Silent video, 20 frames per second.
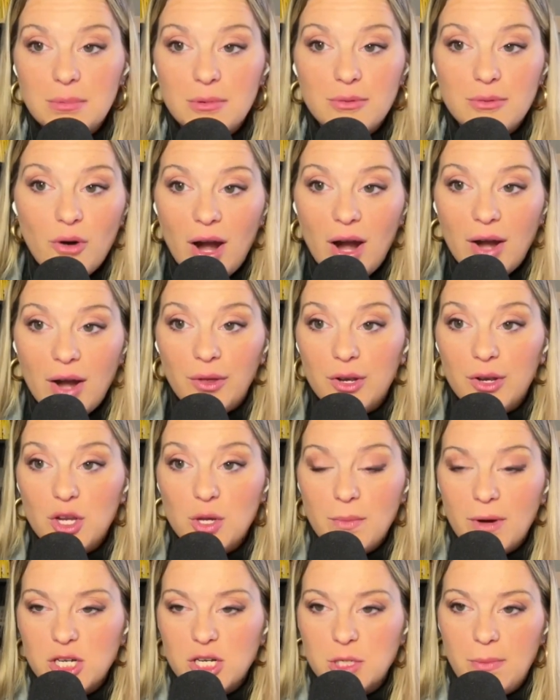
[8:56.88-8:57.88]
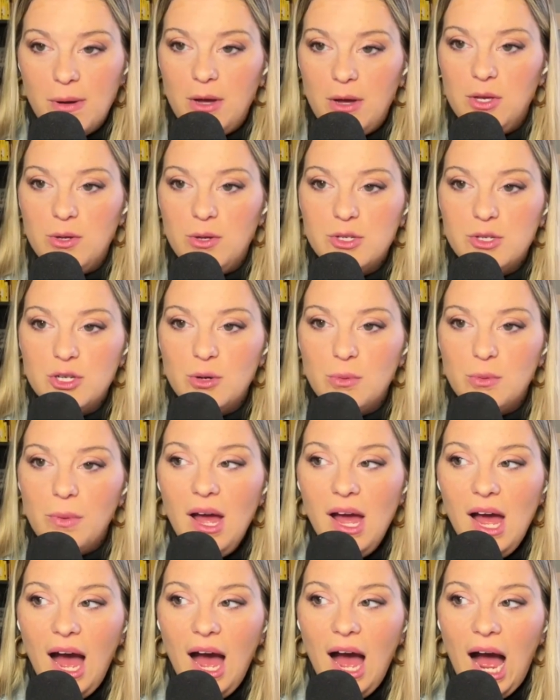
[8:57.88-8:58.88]
before I really knew much about YouTube,
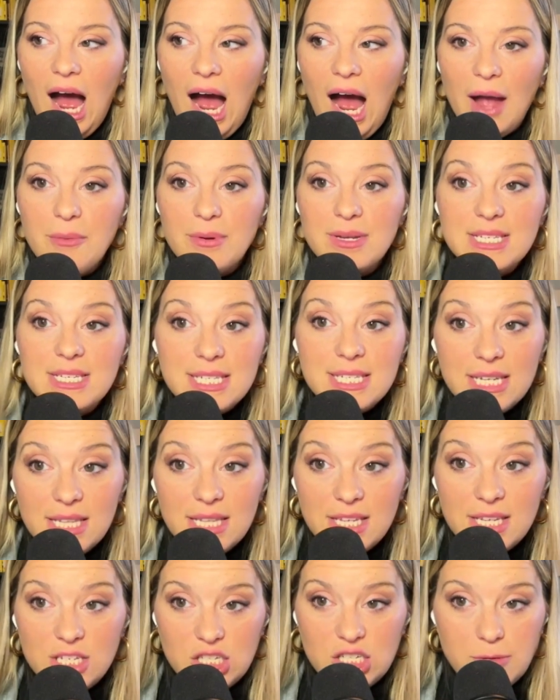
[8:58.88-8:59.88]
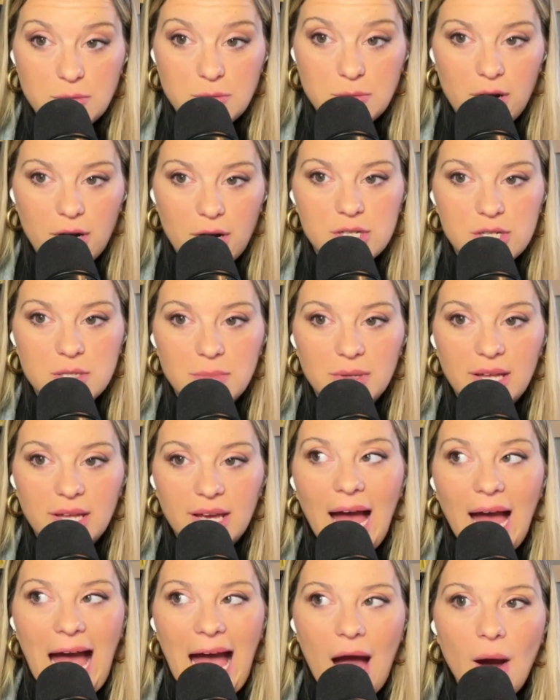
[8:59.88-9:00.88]
I would see these chapter markers and be like,
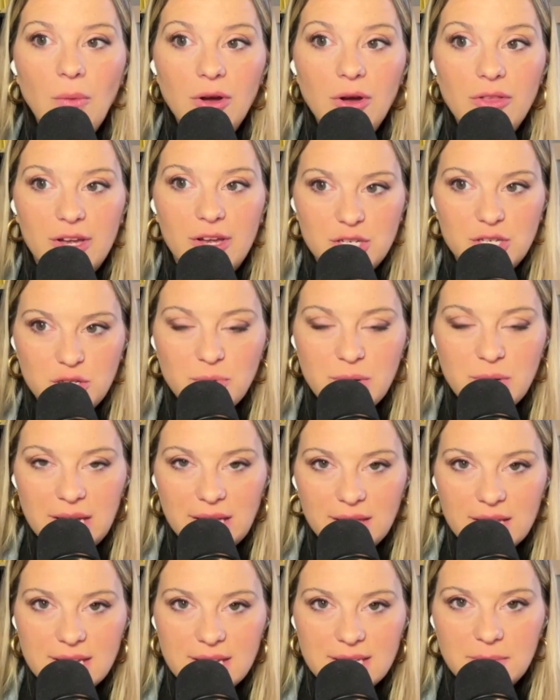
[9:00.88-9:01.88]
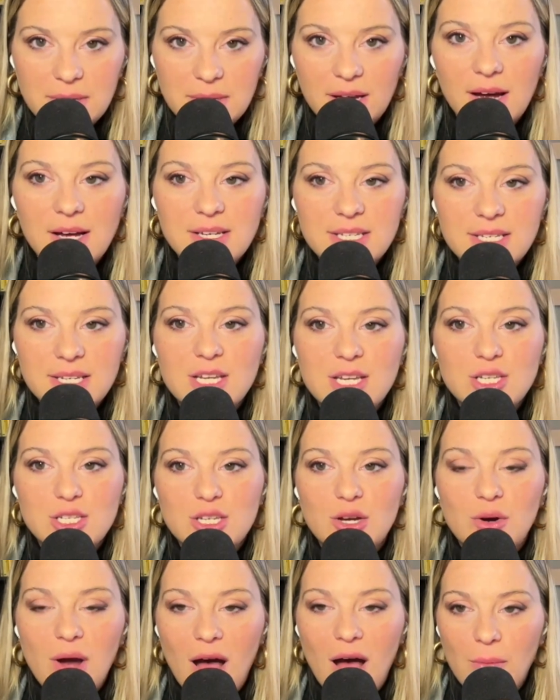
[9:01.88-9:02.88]
how are they doing this? Because it is
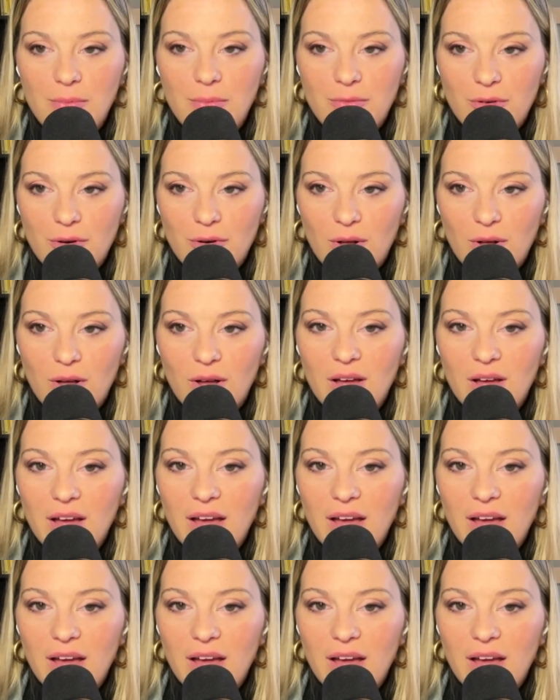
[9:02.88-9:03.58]
so helpful.